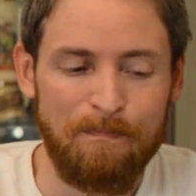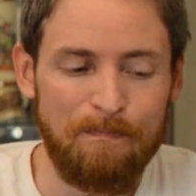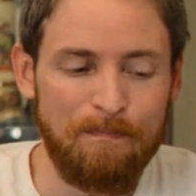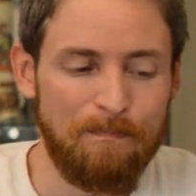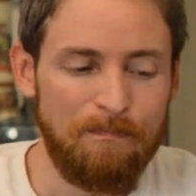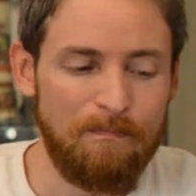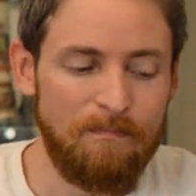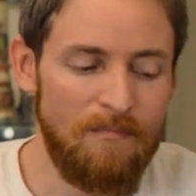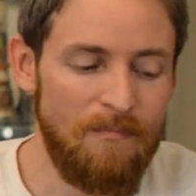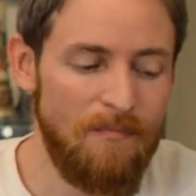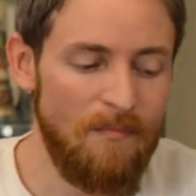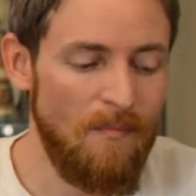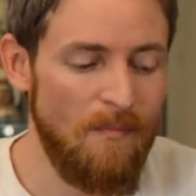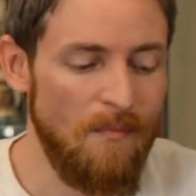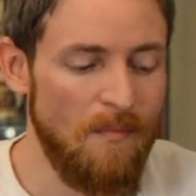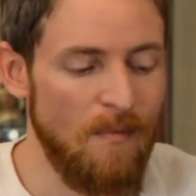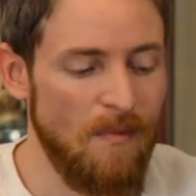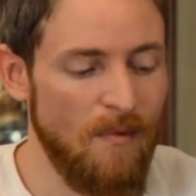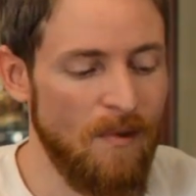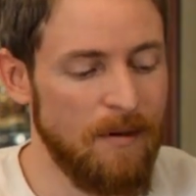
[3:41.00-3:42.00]

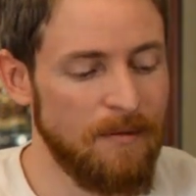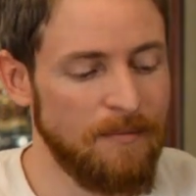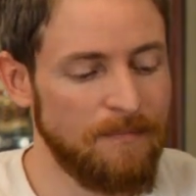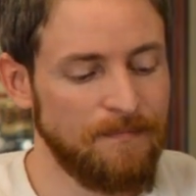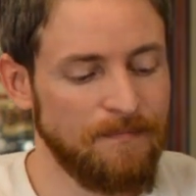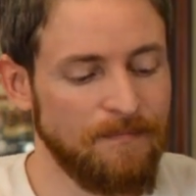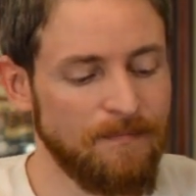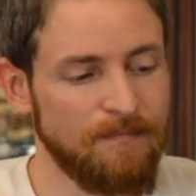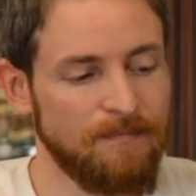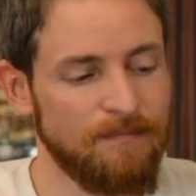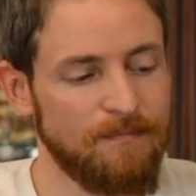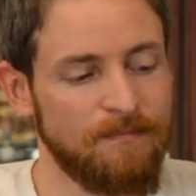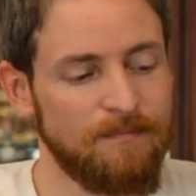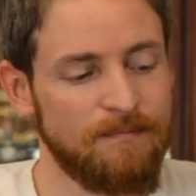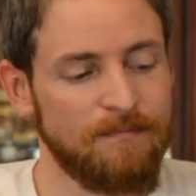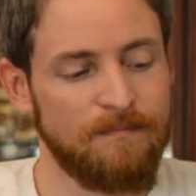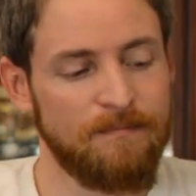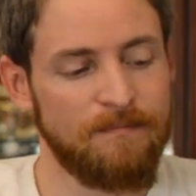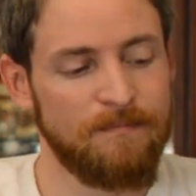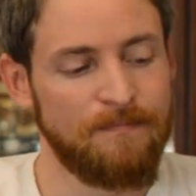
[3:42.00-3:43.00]

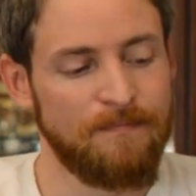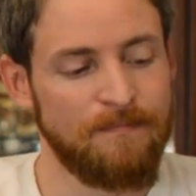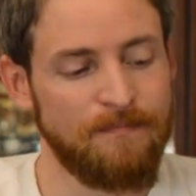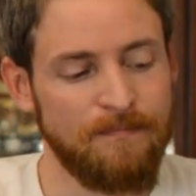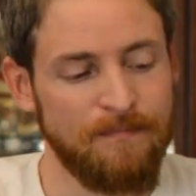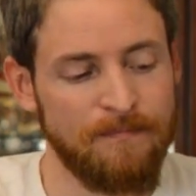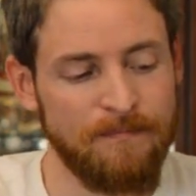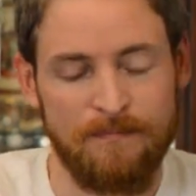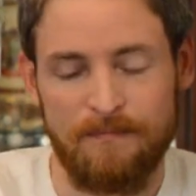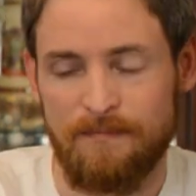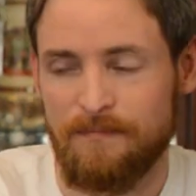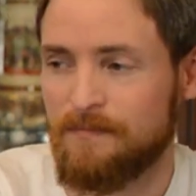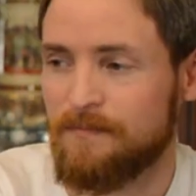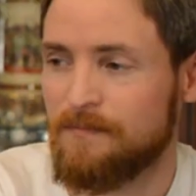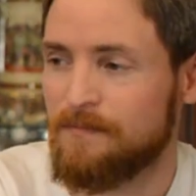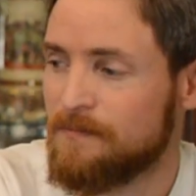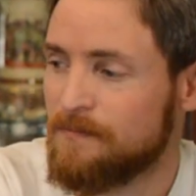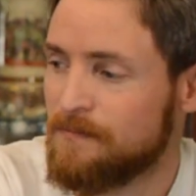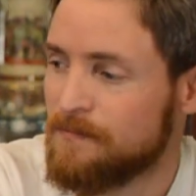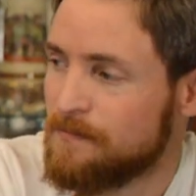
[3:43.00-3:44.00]

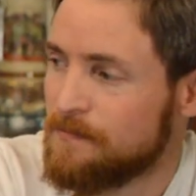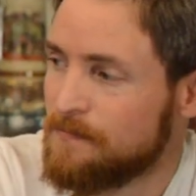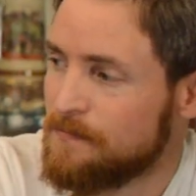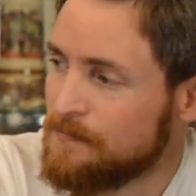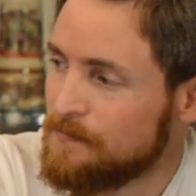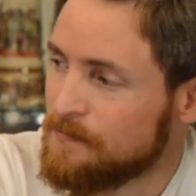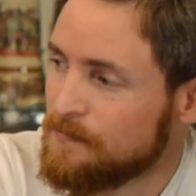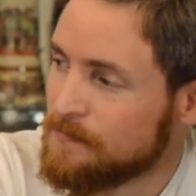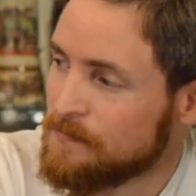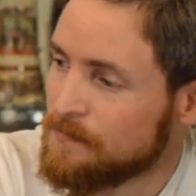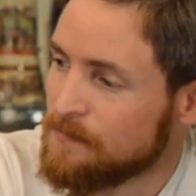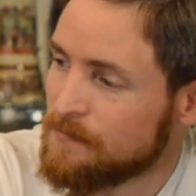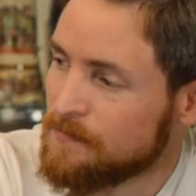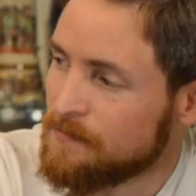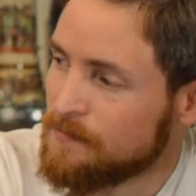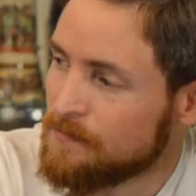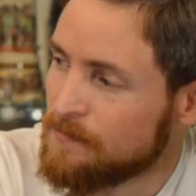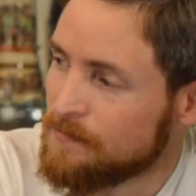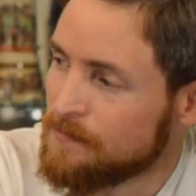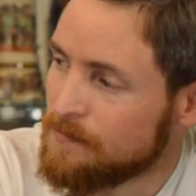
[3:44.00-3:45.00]

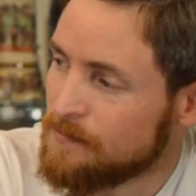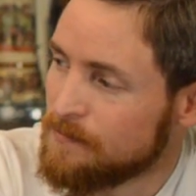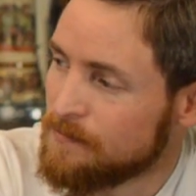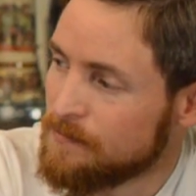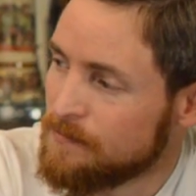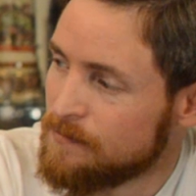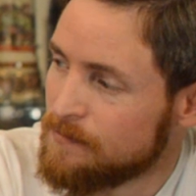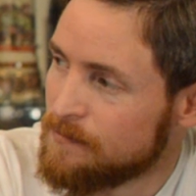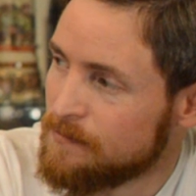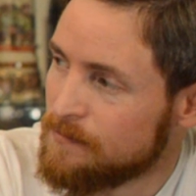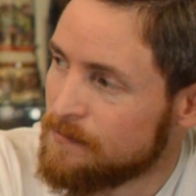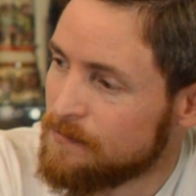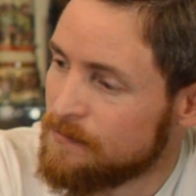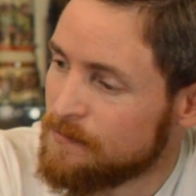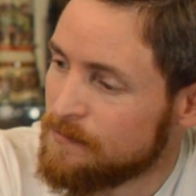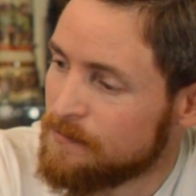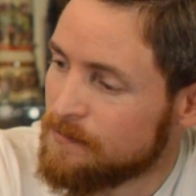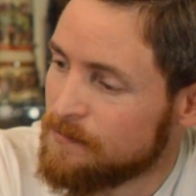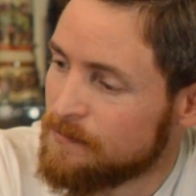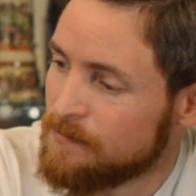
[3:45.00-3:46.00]

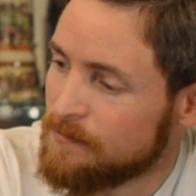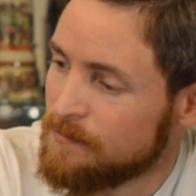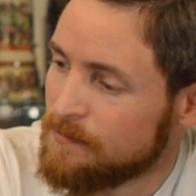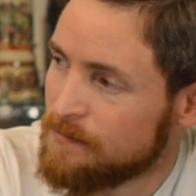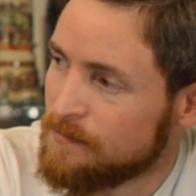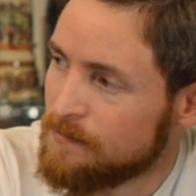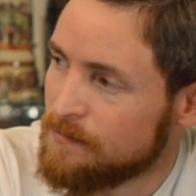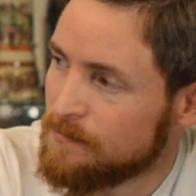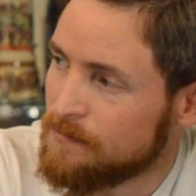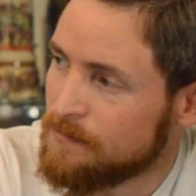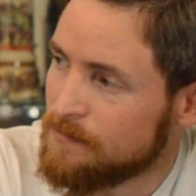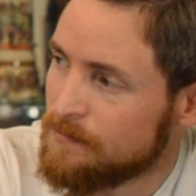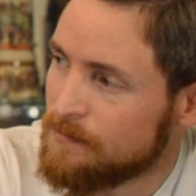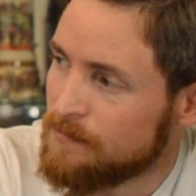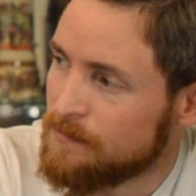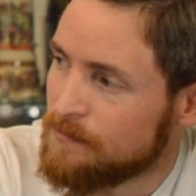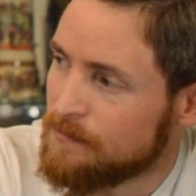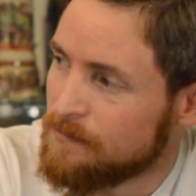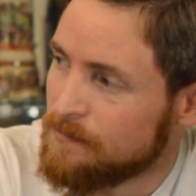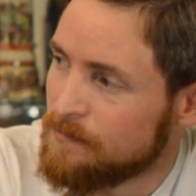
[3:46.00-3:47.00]

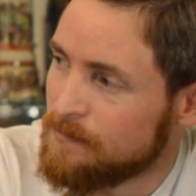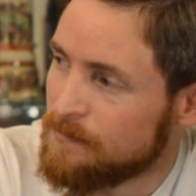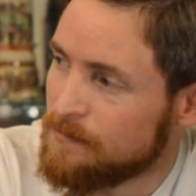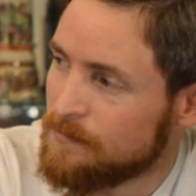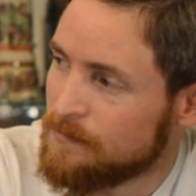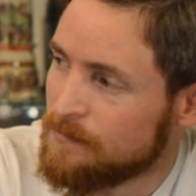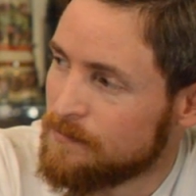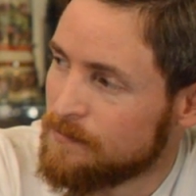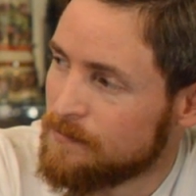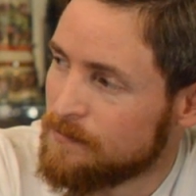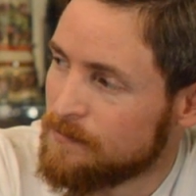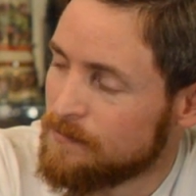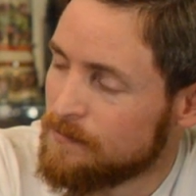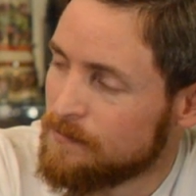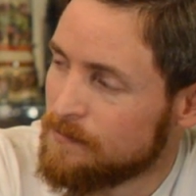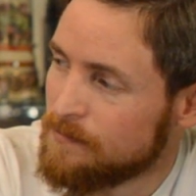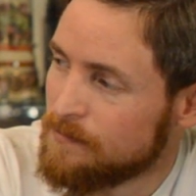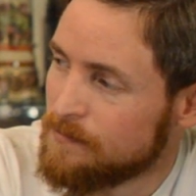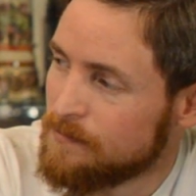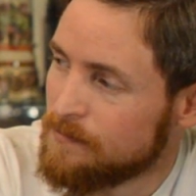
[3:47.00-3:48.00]

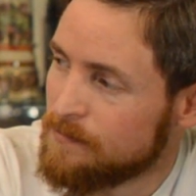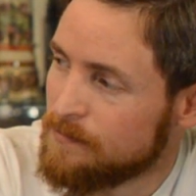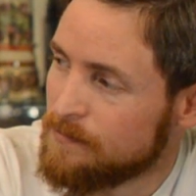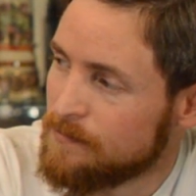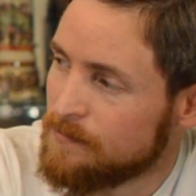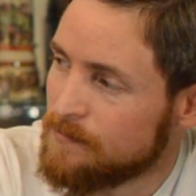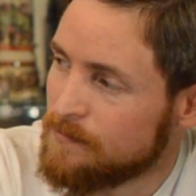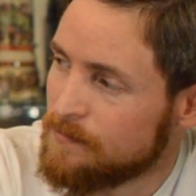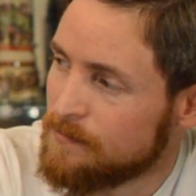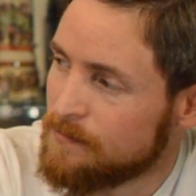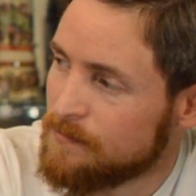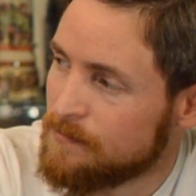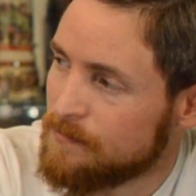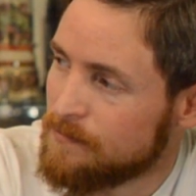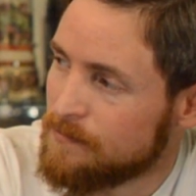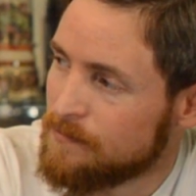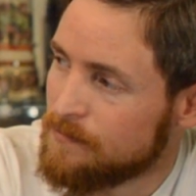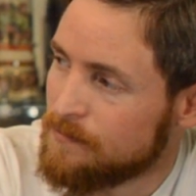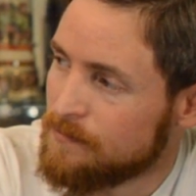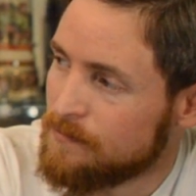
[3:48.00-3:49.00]
[no speech]